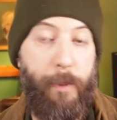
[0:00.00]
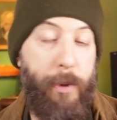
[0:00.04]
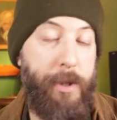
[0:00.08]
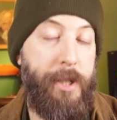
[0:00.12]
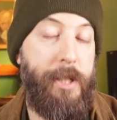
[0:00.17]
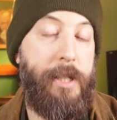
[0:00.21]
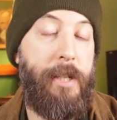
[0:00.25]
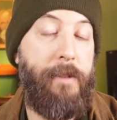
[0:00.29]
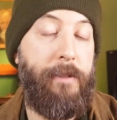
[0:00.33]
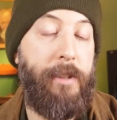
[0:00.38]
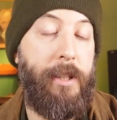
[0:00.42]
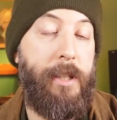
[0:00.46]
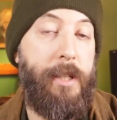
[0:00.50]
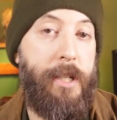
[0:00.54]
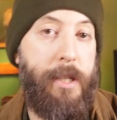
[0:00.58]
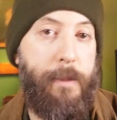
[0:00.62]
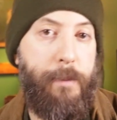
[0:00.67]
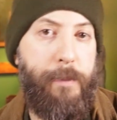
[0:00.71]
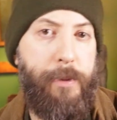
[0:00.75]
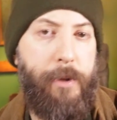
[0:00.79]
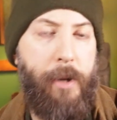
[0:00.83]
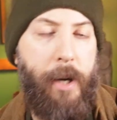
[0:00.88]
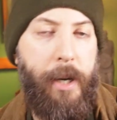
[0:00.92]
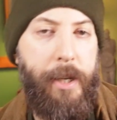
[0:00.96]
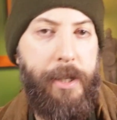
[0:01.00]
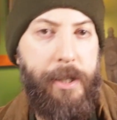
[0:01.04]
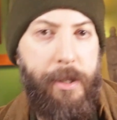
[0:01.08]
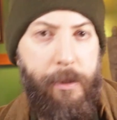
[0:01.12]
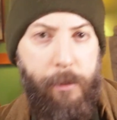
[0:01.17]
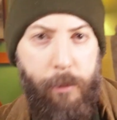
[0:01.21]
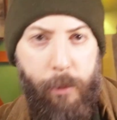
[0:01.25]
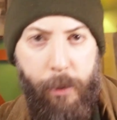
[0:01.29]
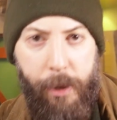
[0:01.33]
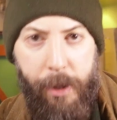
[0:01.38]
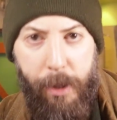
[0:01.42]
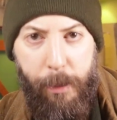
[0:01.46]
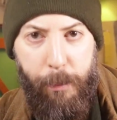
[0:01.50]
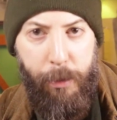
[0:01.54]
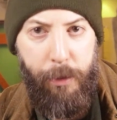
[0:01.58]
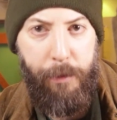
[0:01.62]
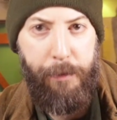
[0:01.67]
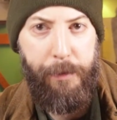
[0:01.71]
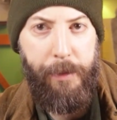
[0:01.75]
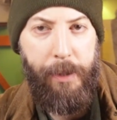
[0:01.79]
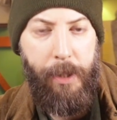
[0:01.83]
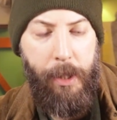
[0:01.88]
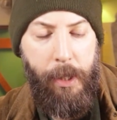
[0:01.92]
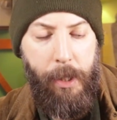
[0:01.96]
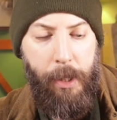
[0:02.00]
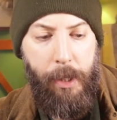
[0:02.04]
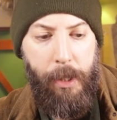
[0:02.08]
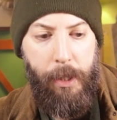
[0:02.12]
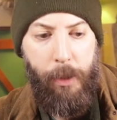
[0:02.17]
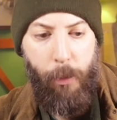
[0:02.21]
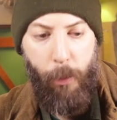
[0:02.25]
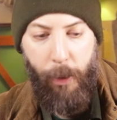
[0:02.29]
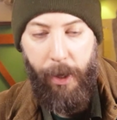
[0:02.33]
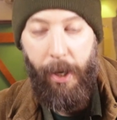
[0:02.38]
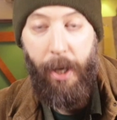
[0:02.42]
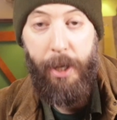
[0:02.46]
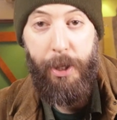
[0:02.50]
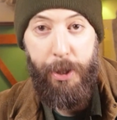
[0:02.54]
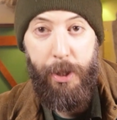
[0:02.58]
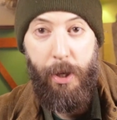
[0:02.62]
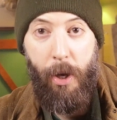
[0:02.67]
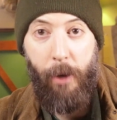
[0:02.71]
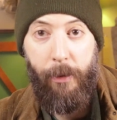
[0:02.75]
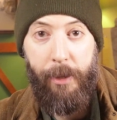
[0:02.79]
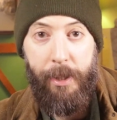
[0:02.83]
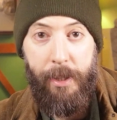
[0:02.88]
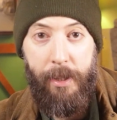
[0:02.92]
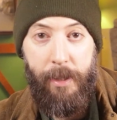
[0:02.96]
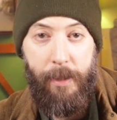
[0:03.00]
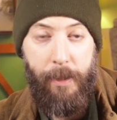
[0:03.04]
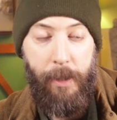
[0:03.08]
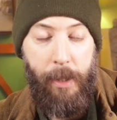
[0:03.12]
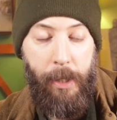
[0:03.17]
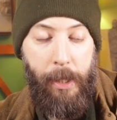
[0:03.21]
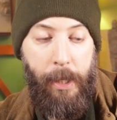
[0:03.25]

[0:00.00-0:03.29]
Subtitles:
positively surprised with the movie when I saw it.